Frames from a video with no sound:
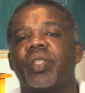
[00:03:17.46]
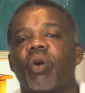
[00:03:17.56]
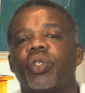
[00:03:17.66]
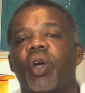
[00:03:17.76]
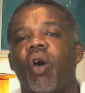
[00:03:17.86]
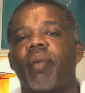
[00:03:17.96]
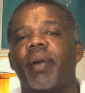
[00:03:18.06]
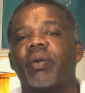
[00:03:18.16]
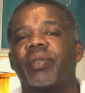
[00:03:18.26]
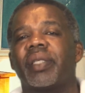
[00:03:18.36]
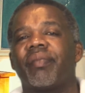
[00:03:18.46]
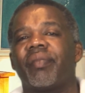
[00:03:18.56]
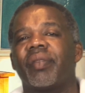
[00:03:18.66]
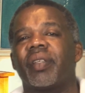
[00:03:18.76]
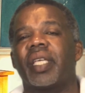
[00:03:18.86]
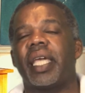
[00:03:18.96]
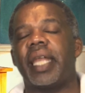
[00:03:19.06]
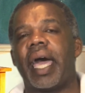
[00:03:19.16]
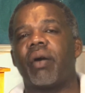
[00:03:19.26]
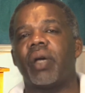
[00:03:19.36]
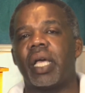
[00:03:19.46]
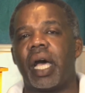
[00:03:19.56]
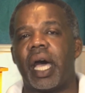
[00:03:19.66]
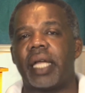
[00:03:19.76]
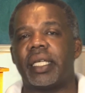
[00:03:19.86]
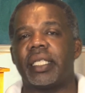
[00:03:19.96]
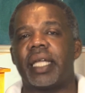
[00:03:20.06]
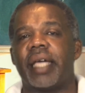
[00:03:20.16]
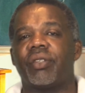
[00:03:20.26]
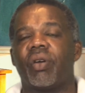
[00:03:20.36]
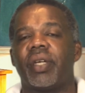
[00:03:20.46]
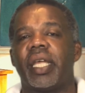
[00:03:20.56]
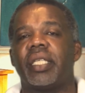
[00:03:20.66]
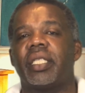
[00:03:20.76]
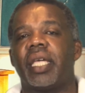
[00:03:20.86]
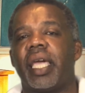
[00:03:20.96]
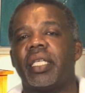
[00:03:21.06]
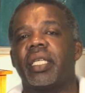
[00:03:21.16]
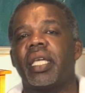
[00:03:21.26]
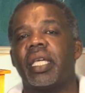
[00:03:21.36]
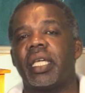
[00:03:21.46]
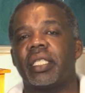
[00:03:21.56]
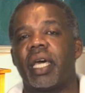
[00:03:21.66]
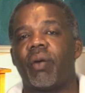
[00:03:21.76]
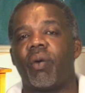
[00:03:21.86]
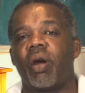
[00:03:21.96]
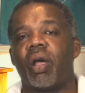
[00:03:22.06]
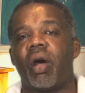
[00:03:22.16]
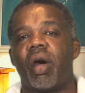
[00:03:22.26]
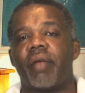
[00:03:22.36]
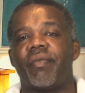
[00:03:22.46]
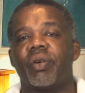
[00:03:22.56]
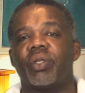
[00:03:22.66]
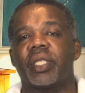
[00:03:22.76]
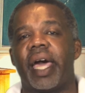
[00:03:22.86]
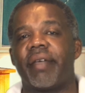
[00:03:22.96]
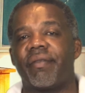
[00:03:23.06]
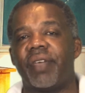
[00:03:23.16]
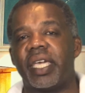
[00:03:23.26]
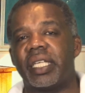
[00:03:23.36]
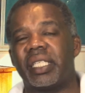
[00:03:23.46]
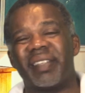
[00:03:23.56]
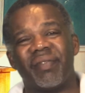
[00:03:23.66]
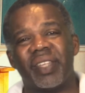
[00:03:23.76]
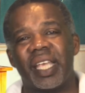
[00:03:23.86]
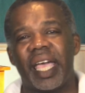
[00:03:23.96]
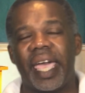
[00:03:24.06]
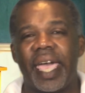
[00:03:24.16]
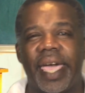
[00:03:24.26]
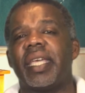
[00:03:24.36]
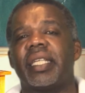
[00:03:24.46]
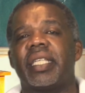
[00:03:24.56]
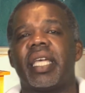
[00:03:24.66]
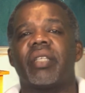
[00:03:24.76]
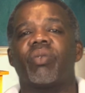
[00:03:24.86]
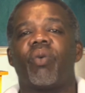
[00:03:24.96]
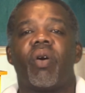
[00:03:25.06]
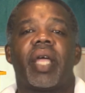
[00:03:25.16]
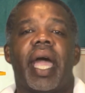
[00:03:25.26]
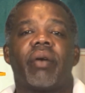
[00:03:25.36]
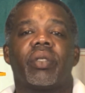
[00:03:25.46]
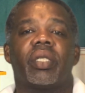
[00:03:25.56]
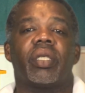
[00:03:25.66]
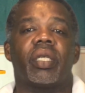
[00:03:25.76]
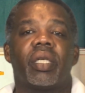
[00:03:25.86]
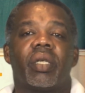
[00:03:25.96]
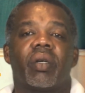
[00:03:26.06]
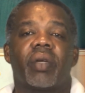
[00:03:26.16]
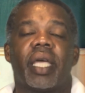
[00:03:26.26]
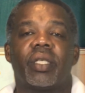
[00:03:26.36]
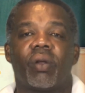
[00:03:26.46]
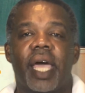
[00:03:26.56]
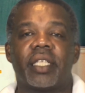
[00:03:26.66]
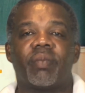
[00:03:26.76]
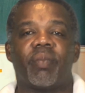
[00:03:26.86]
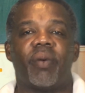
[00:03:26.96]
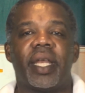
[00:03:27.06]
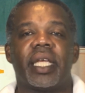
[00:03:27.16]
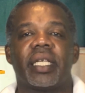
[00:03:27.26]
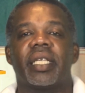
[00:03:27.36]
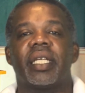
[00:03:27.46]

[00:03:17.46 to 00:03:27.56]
those hormones. Okay, now testosterone and HGH is going to work on foods like fish and intense workouts. Okay, so like sprinting